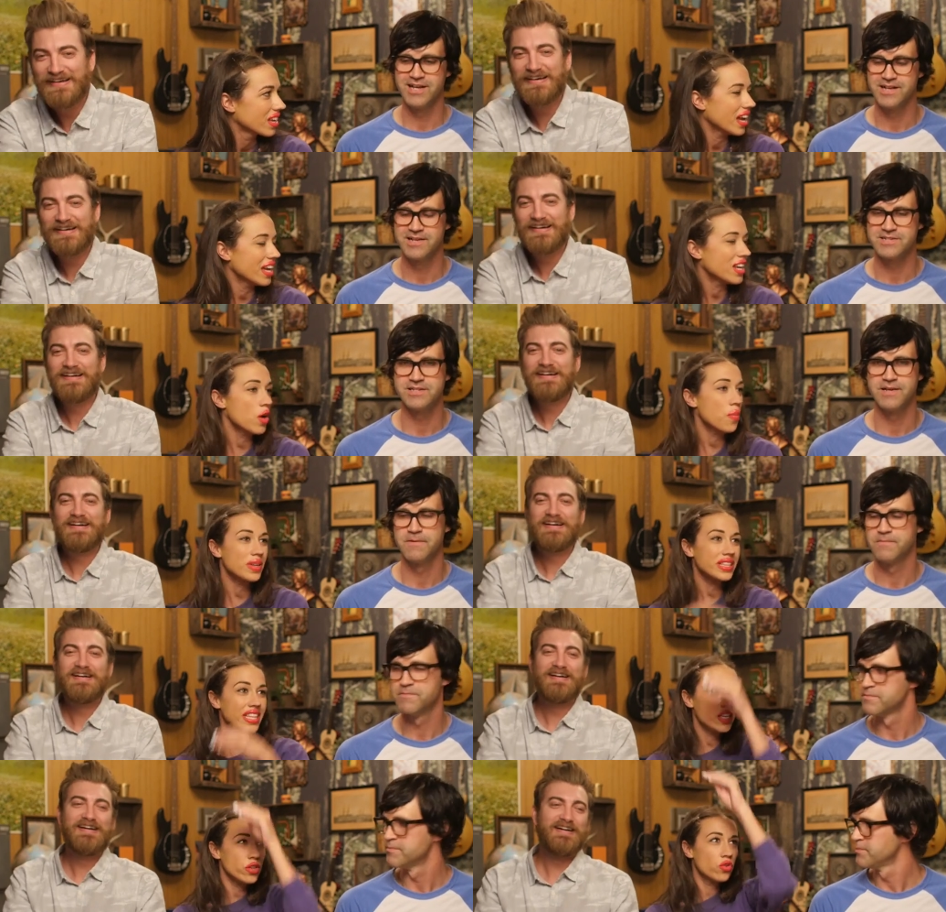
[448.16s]
Speaker 1: I know,
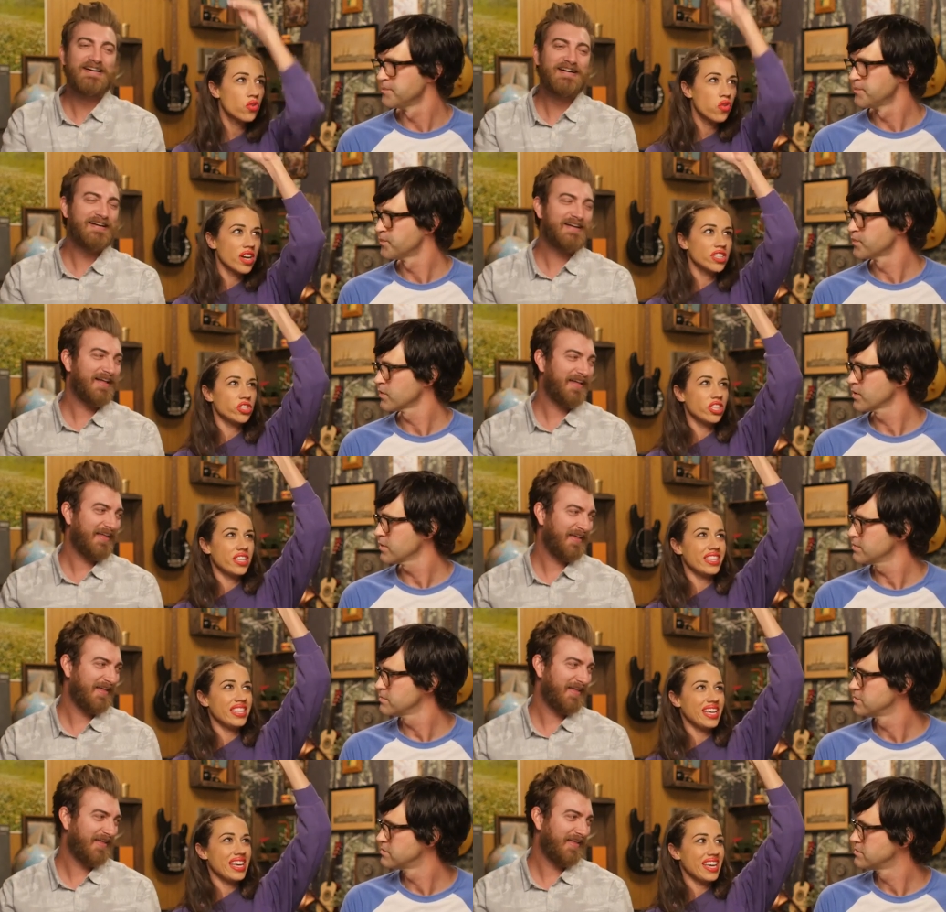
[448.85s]
but then you crushed it
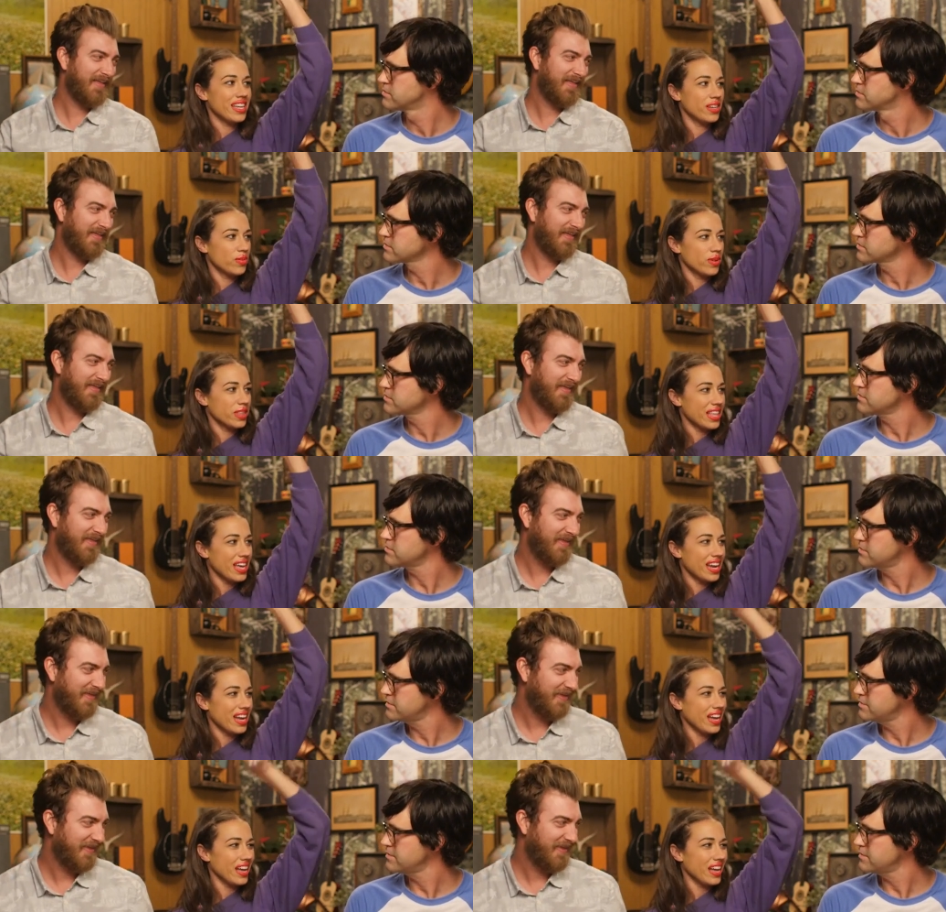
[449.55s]
at the end with that